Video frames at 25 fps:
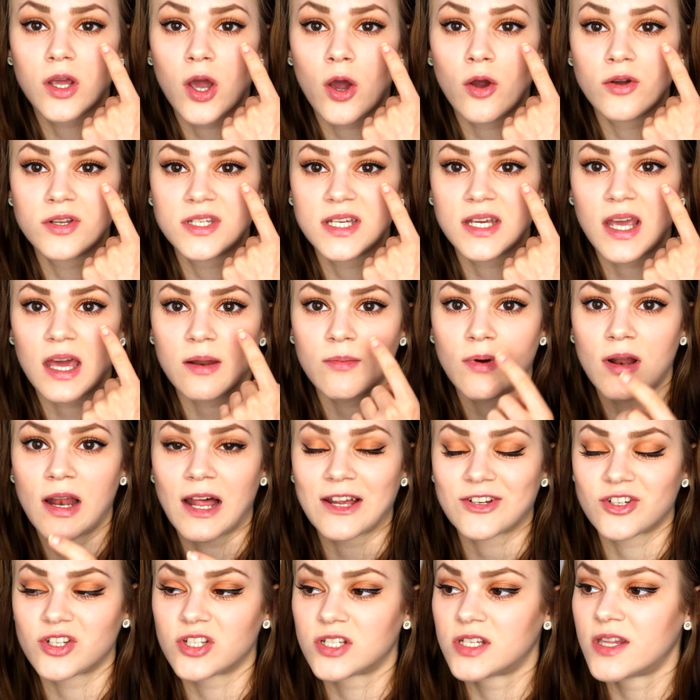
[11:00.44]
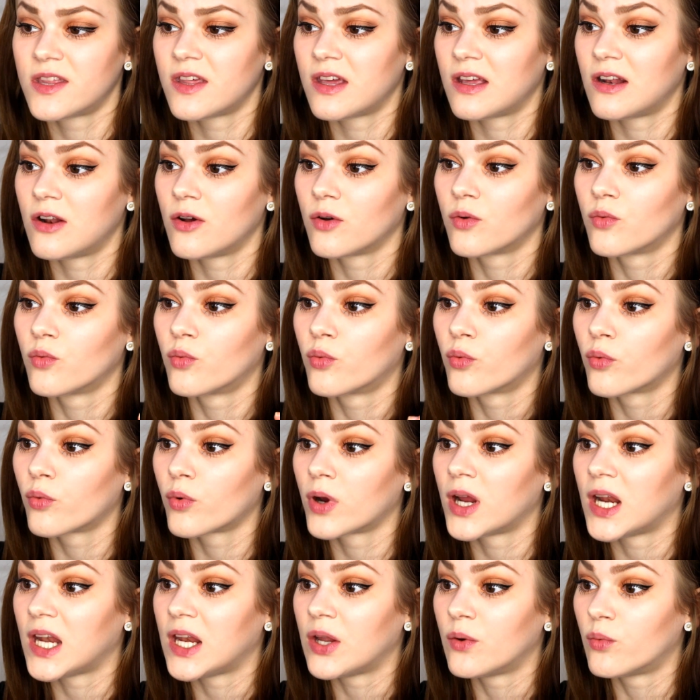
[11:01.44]
coating and my lashes, they look
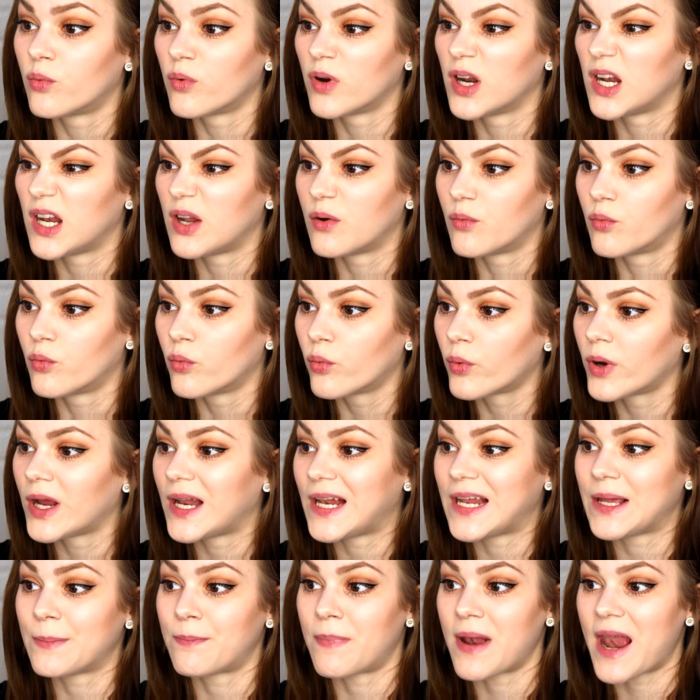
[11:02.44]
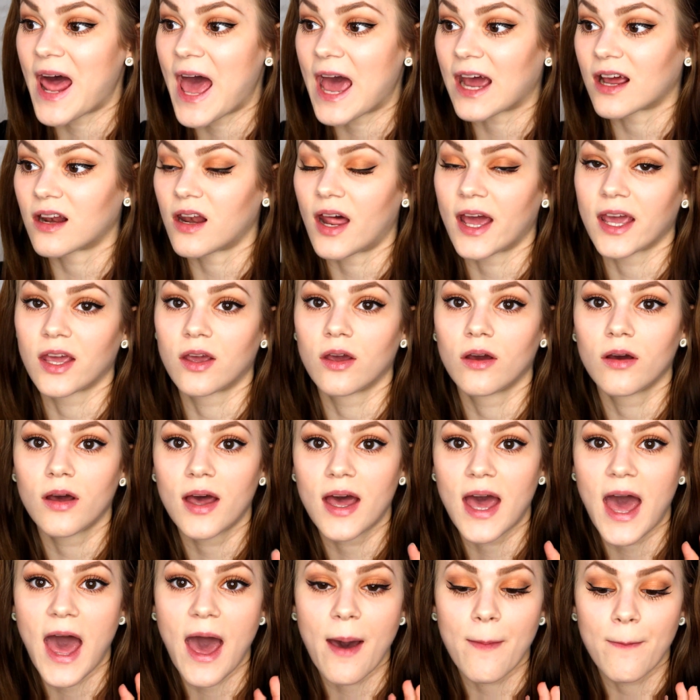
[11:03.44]
really black, like
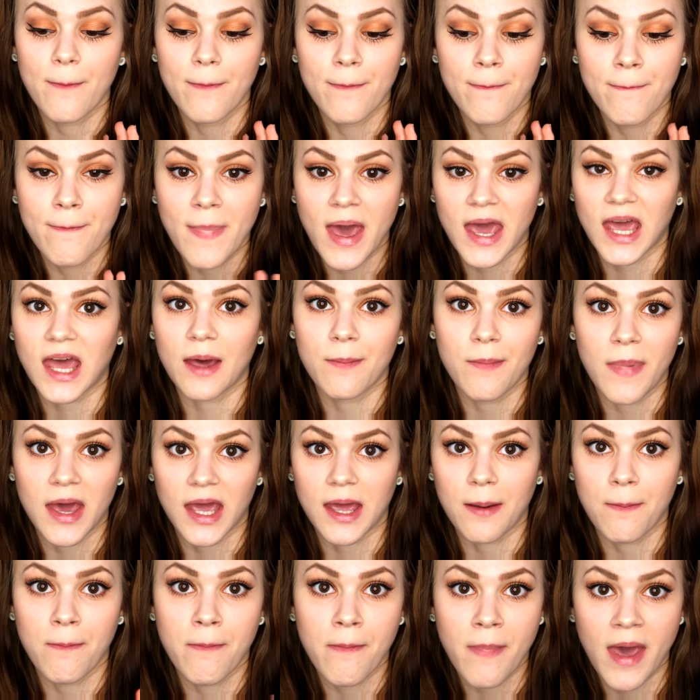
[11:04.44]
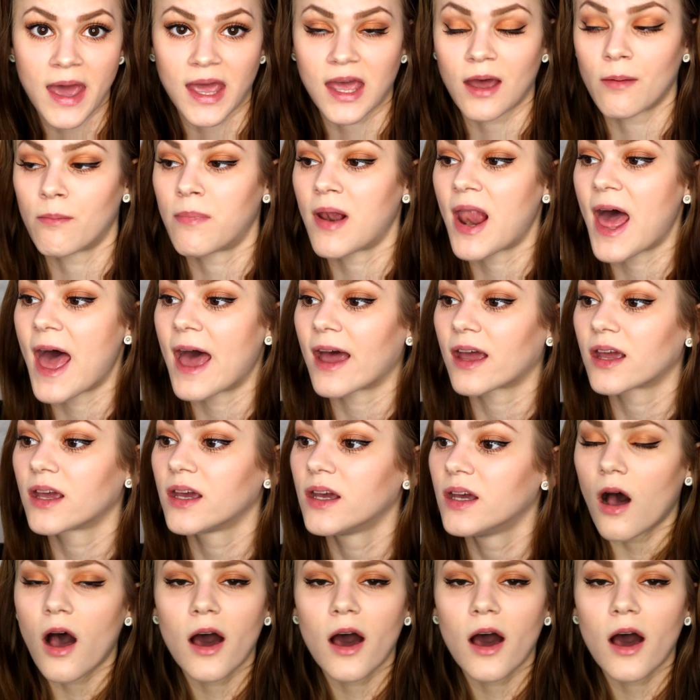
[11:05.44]
mega black.